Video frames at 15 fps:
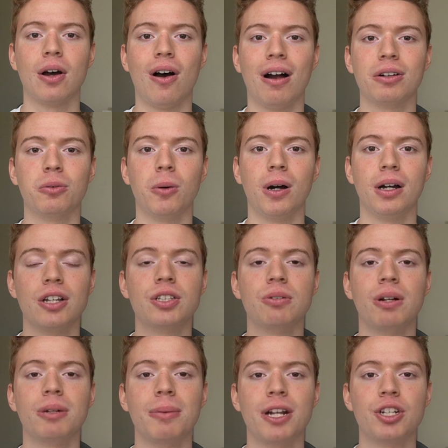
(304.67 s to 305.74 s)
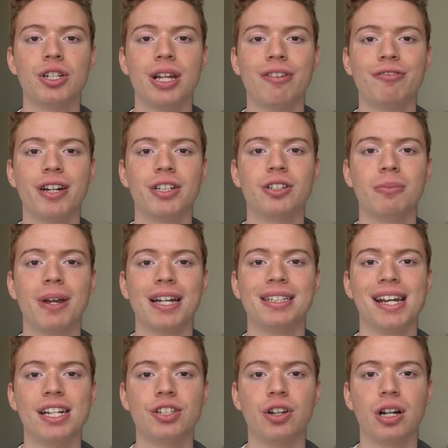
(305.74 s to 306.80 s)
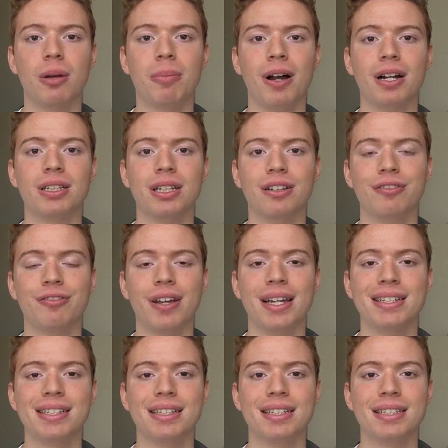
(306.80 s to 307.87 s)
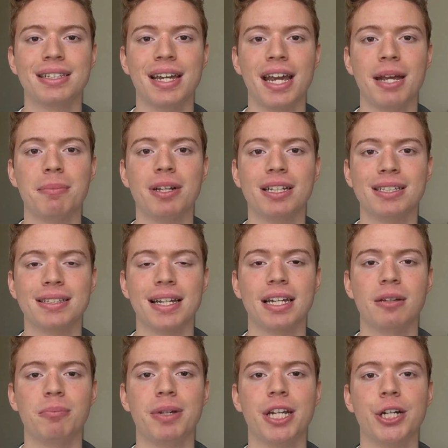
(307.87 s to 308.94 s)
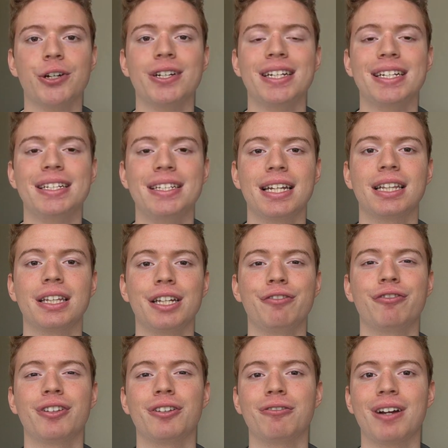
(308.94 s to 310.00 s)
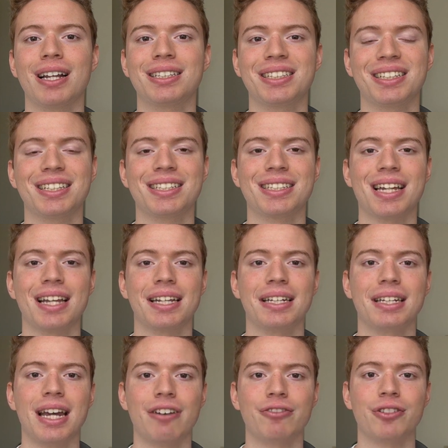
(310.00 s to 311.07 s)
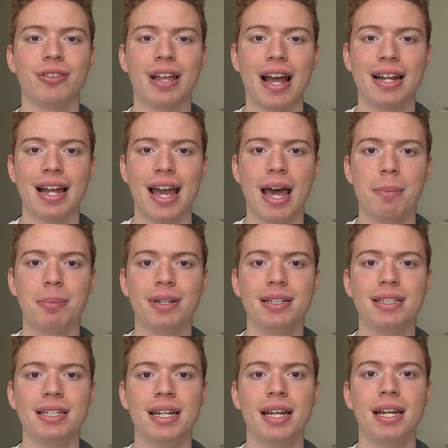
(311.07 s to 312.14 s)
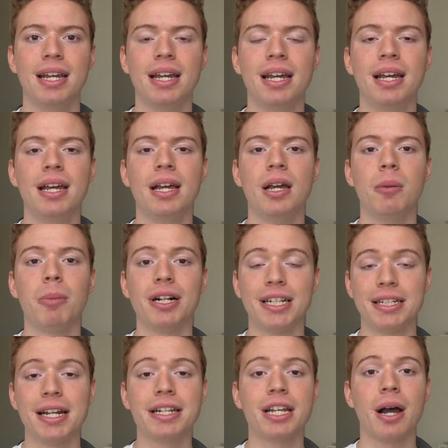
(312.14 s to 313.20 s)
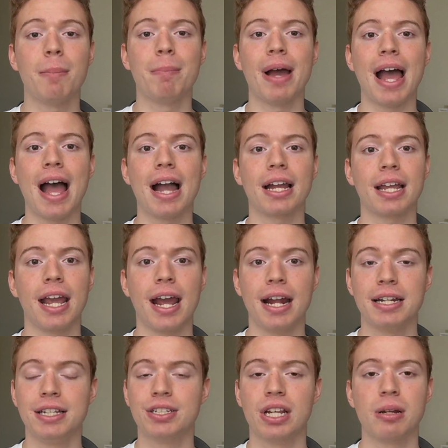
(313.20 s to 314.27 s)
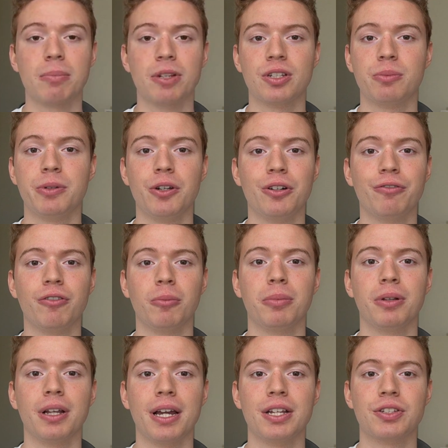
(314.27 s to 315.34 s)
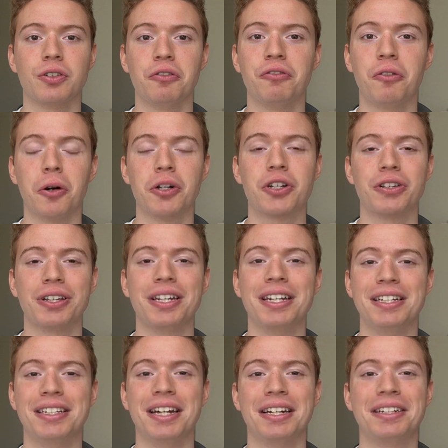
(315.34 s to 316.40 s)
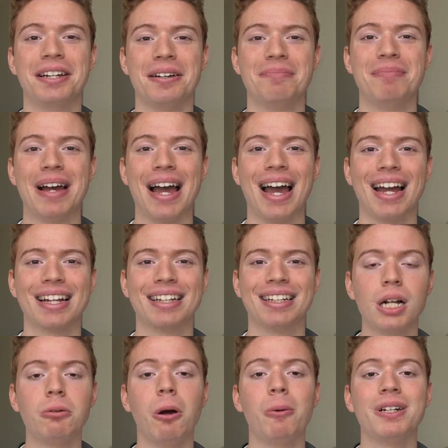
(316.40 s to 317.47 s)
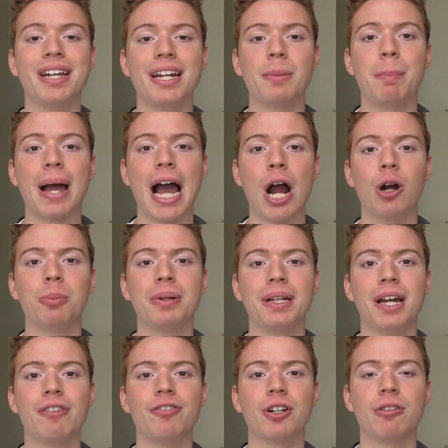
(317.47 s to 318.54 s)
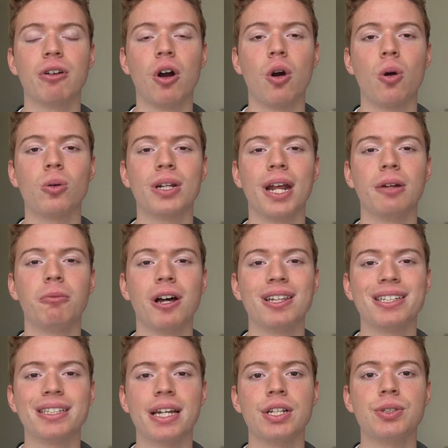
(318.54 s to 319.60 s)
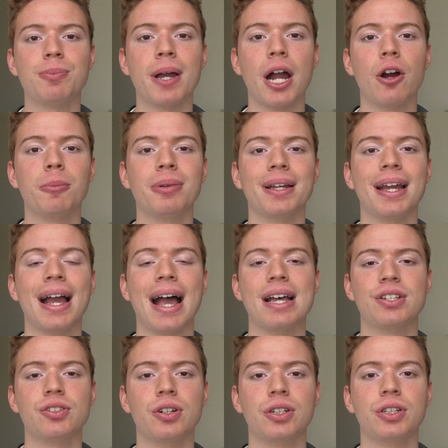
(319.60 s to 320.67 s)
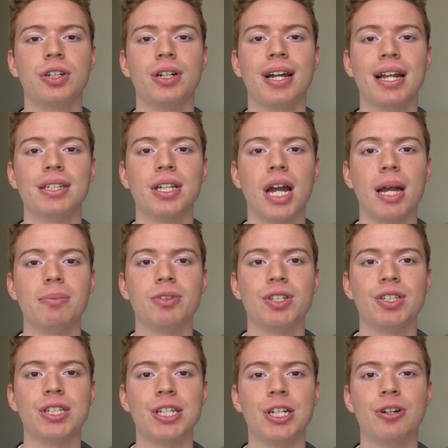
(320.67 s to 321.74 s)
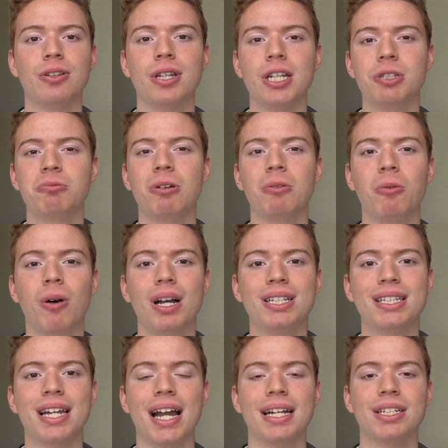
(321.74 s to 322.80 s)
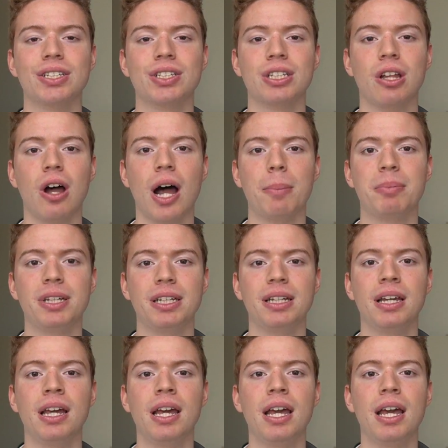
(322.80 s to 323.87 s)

Ottawa. I also want to mention that Victor Mete took a puck to the face in this game in the second period. He did leave for the rest of the second after that happened. But he did come back and he set up this beautiful play, so fortunately he did come back. Ottawa would get a power play of their own, and while the Sens power play has looked good at times this year, this one was kind of sloppy